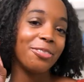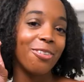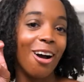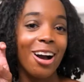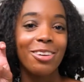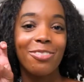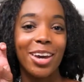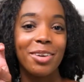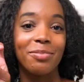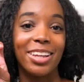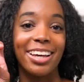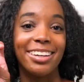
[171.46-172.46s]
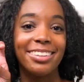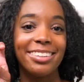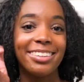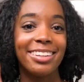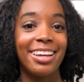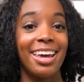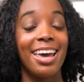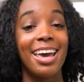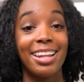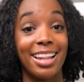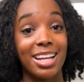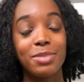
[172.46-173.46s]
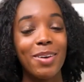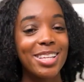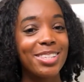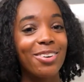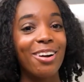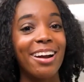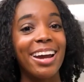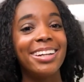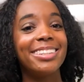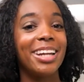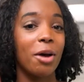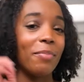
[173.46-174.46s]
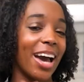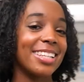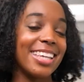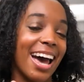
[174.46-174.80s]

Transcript: Frog family. That's my story. Now back to